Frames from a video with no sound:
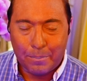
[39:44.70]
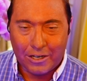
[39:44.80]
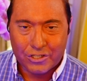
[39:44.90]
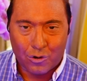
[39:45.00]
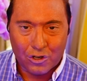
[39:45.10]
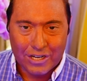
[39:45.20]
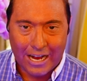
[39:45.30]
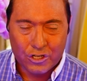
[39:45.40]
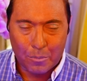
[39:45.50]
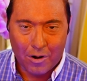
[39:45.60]
G D P is the
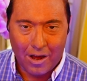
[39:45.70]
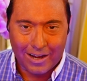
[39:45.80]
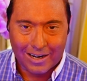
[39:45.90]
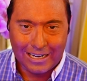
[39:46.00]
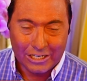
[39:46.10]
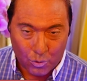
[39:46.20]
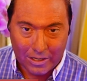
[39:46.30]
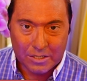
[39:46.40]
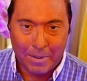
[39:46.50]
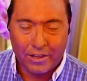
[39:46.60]
gross national product.
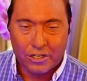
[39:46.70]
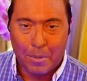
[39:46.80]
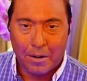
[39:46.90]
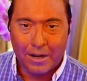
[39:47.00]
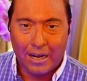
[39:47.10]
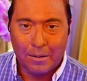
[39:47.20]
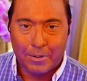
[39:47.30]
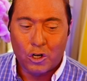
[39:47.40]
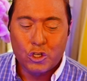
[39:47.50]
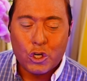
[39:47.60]
It's released by the
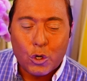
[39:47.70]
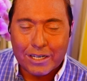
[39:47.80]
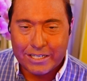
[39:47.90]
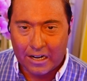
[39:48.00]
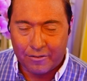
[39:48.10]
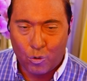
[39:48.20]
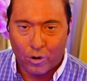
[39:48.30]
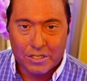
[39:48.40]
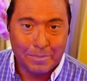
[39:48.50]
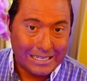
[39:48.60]
Department of Labor. Two
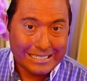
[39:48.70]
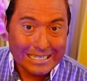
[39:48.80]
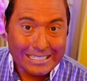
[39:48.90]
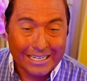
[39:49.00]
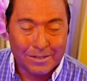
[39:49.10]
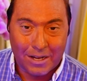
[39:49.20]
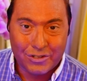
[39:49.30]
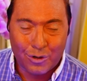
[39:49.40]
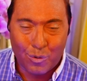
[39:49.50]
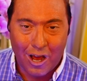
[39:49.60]
consecutive quarters means
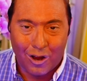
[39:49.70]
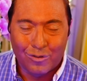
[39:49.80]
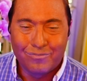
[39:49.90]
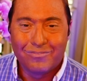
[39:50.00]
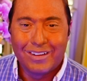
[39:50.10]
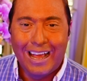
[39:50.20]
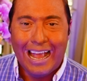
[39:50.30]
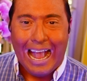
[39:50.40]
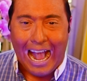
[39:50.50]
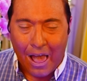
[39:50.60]
six months in a row.
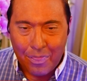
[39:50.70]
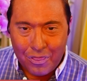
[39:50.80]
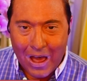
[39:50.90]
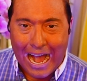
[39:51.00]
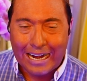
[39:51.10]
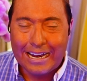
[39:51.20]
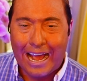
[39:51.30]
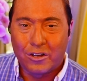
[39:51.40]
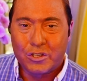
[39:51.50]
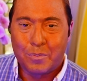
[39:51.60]
And
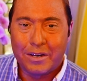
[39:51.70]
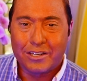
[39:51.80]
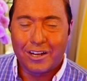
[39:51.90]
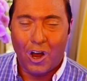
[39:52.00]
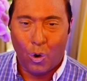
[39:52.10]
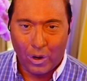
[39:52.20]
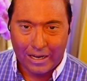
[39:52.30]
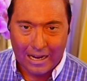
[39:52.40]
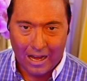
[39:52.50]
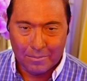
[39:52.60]
that announcement
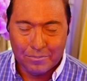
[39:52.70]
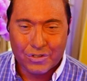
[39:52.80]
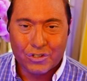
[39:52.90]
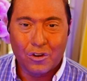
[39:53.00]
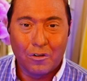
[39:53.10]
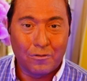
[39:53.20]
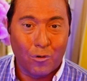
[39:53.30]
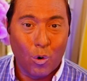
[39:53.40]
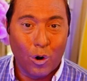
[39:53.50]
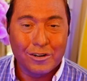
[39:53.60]
only comes
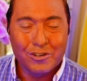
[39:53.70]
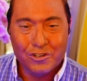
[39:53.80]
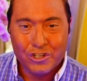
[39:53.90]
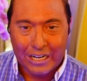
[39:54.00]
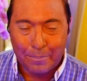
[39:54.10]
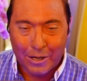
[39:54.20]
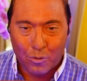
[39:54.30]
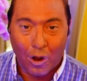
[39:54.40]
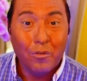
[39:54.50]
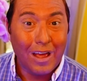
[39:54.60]
for
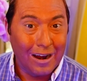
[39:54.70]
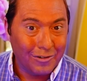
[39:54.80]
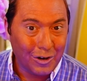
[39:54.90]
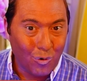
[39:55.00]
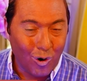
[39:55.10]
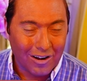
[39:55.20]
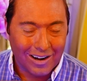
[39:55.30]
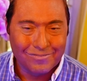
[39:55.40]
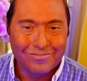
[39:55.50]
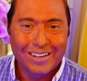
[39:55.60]
G D P growth every
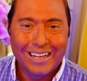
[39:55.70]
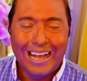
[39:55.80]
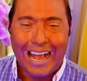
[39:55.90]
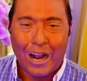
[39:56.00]
quarter.